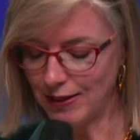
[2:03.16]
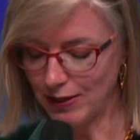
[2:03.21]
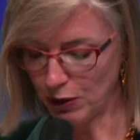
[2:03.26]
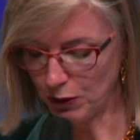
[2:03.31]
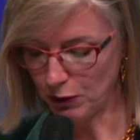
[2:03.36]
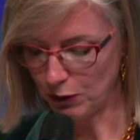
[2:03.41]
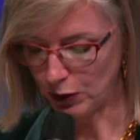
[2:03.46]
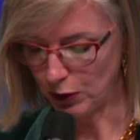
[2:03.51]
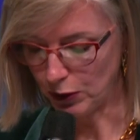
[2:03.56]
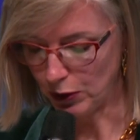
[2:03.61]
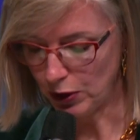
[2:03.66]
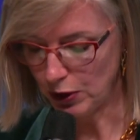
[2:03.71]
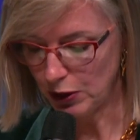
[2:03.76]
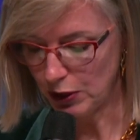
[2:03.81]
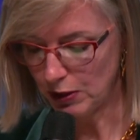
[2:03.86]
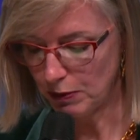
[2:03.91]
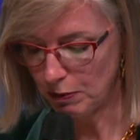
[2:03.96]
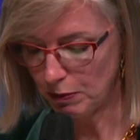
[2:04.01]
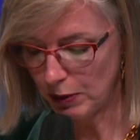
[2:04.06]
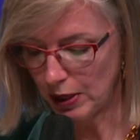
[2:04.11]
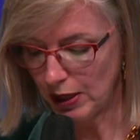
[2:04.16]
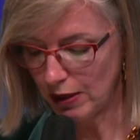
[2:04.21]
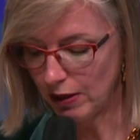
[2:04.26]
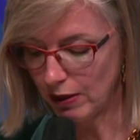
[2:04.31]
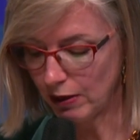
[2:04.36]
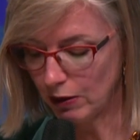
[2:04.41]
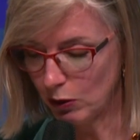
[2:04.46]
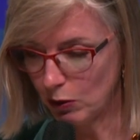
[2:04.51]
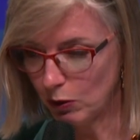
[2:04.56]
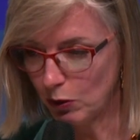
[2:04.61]
of course, but
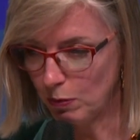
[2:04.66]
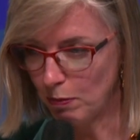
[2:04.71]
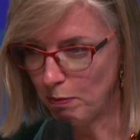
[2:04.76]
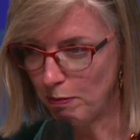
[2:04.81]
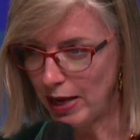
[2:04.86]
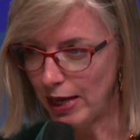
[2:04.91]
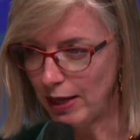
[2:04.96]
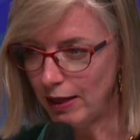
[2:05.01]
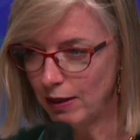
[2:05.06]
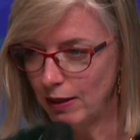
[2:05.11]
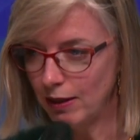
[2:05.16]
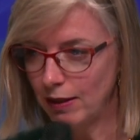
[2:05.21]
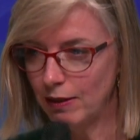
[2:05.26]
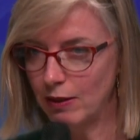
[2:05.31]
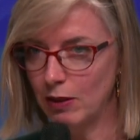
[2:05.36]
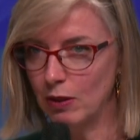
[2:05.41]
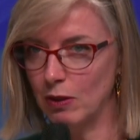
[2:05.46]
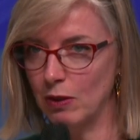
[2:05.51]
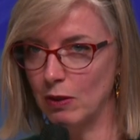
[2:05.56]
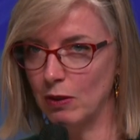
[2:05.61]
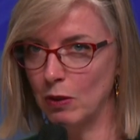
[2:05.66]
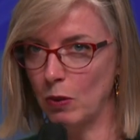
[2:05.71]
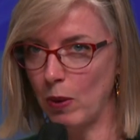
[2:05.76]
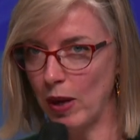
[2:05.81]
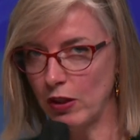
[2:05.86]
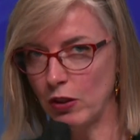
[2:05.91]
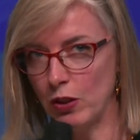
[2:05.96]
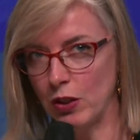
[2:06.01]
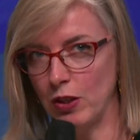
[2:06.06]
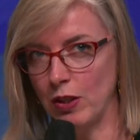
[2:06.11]
the main
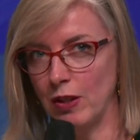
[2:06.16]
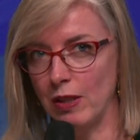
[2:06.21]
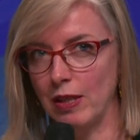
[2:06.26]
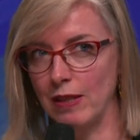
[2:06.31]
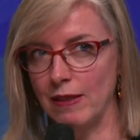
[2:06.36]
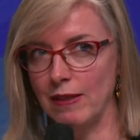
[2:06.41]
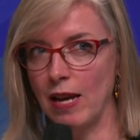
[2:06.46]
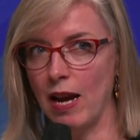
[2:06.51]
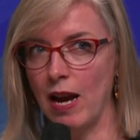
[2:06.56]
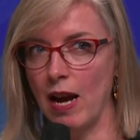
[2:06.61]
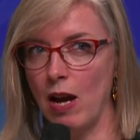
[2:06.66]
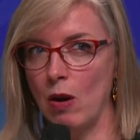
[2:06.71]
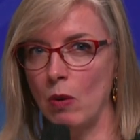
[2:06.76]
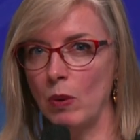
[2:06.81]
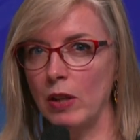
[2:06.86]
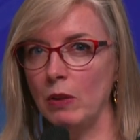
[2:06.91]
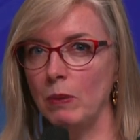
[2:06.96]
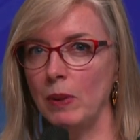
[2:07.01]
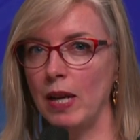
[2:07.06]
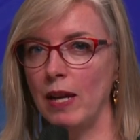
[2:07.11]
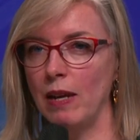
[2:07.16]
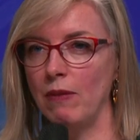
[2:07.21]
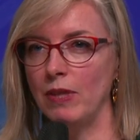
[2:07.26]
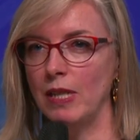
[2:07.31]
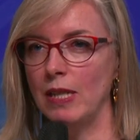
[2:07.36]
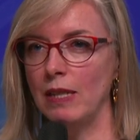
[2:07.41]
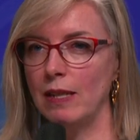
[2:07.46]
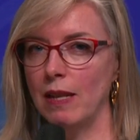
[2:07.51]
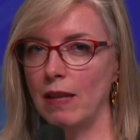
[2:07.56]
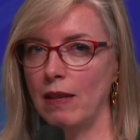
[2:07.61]
question is how can we have
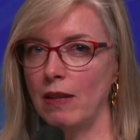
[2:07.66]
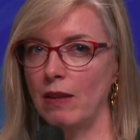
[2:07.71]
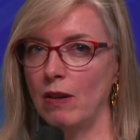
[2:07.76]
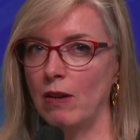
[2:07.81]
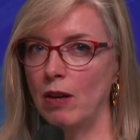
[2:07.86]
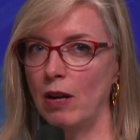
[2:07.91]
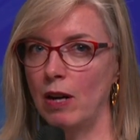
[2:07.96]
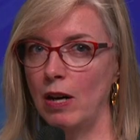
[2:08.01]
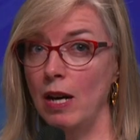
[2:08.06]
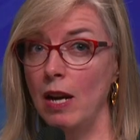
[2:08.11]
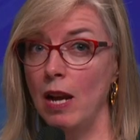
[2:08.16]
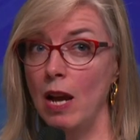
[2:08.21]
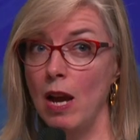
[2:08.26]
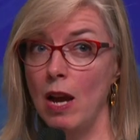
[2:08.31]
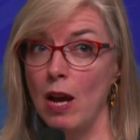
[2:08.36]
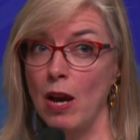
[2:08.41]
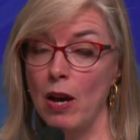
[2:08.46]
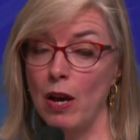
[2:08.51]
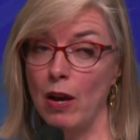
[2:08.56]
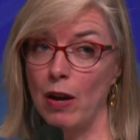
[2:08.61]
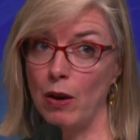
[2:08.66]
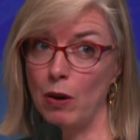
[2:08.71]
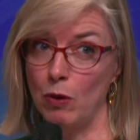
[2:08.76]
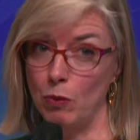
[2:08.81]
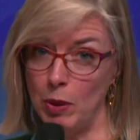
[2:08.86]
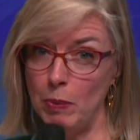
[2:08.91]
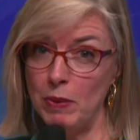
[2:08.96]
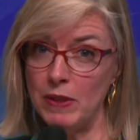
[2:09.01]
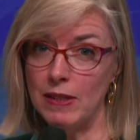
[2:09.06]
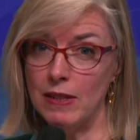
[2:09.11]
data that are
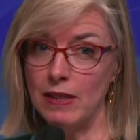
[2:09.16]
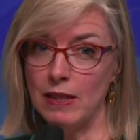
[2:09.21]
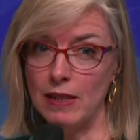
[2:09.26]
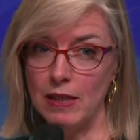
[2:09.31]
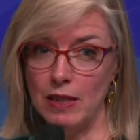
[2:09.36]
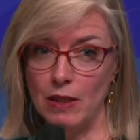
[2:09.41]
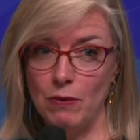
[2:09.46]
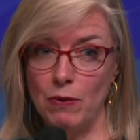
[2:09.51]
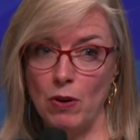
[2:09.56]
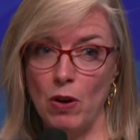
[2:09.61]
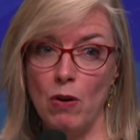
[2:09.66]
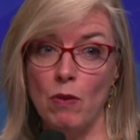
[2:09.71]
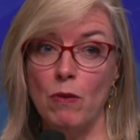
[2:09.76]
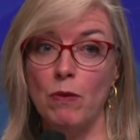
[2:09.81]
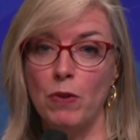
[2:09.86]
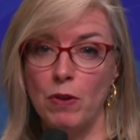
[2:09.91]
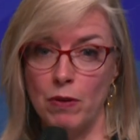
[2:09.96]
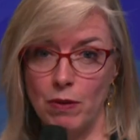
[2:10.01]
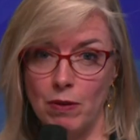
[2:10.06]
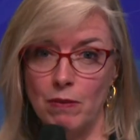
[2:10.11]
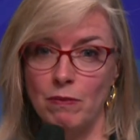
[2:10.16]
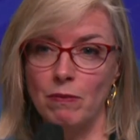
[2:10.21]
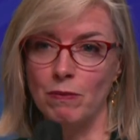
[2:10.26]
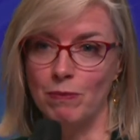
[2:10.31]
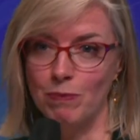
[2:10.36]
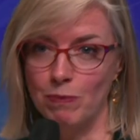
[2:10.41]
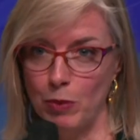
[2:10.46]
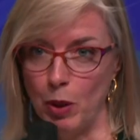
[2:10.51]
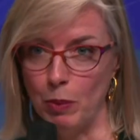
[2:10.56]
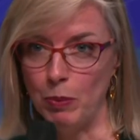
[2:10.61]
representative of the
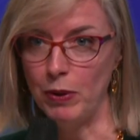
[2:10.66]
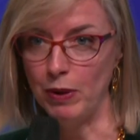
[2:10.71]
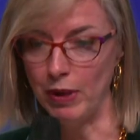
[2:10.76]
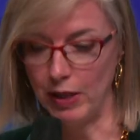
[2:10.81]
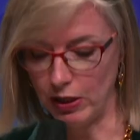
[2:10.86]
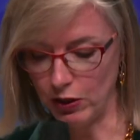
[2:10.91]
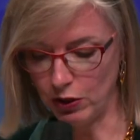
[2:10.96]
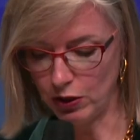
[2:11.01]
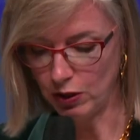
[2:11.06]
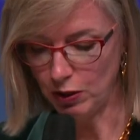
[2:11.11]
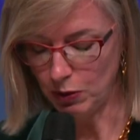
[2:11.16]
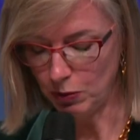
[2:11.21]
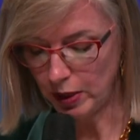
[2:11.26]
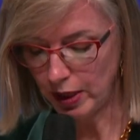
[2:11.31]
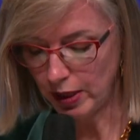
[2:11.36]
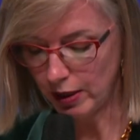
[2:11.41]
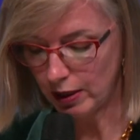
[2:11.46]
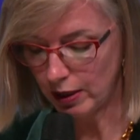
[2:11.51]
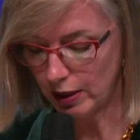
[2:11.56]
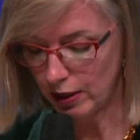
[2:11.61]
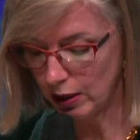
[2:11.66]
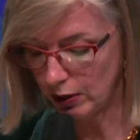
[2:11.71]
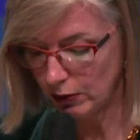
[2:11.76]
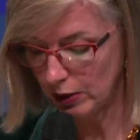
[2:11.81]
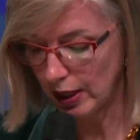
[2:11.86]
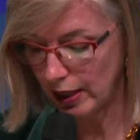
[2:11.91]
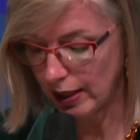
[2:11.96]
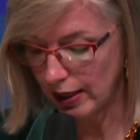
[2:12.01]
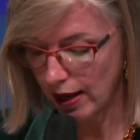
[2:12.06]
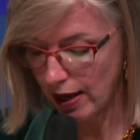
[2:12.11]
population we are
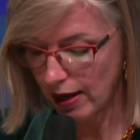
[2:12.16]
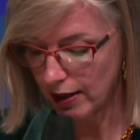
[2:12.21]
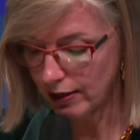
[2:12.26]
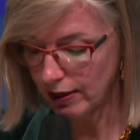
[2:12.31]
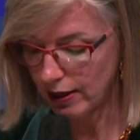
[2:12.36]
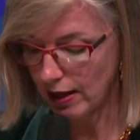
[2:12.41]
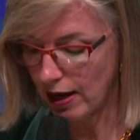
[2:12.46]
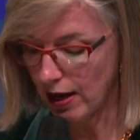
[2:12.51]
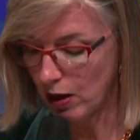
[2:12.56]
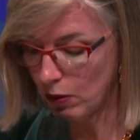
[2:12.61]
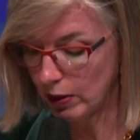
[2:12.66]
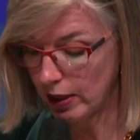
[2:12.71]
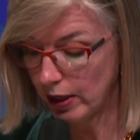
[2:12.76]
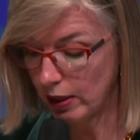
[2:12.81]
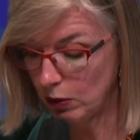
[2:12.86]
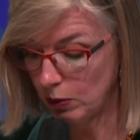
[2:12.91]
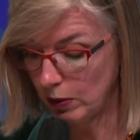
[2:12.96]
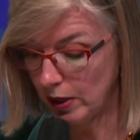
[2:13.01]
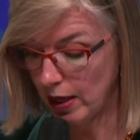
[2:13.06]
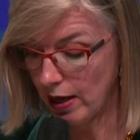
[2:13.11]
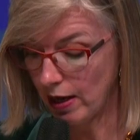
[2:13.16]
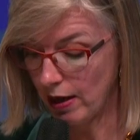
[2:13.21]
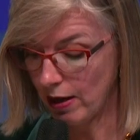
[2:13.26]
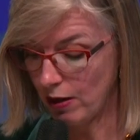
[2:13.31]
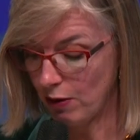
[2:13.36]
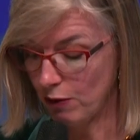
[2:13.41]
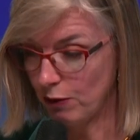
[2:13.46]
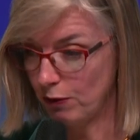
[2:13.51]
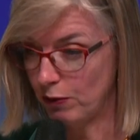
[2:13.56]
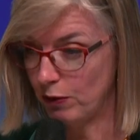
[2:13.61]
looking at? How can we
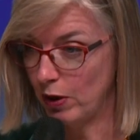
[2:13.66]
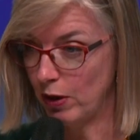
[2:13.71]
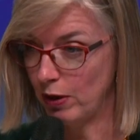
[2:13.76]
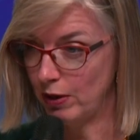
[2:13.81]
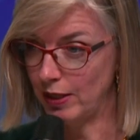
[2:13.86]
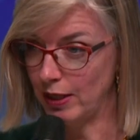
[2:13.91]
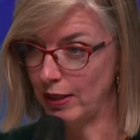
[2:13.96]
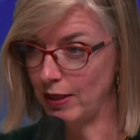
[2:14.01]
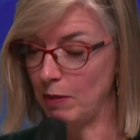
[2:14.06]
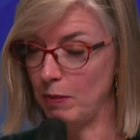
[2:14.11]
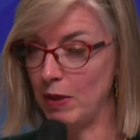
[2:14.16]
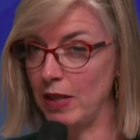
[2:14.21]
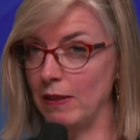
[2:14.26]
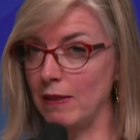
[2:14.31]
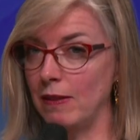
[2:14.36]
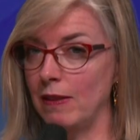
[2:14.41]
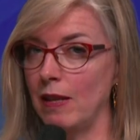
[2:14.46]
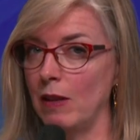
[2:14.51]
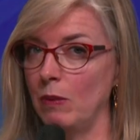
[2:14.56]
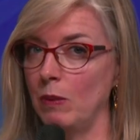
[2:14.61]
have a database